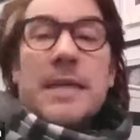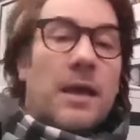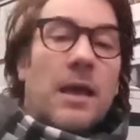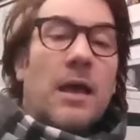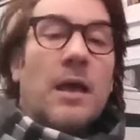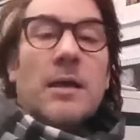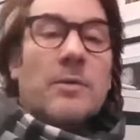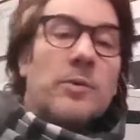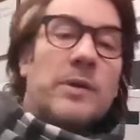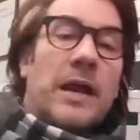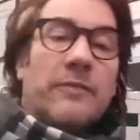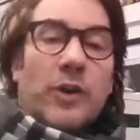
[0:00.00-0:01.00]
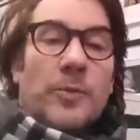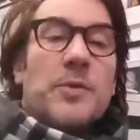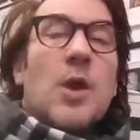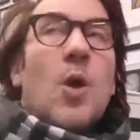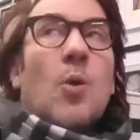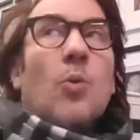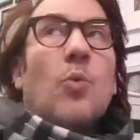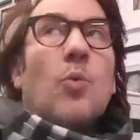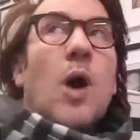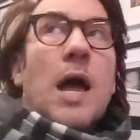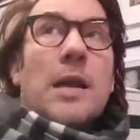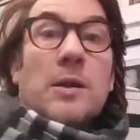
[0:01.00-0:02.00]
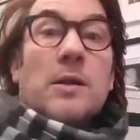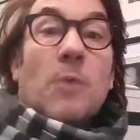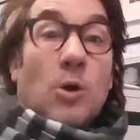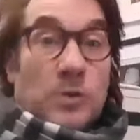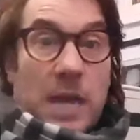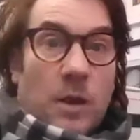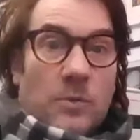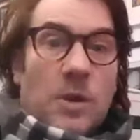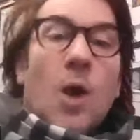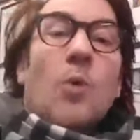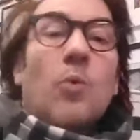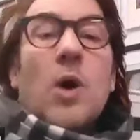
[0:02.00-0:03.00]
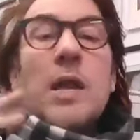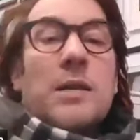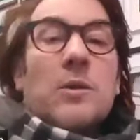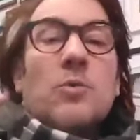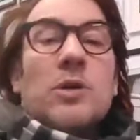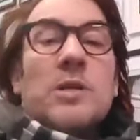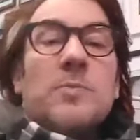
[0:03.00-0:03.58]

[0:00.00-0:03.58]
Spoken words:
Decca, whatever. What Motown? What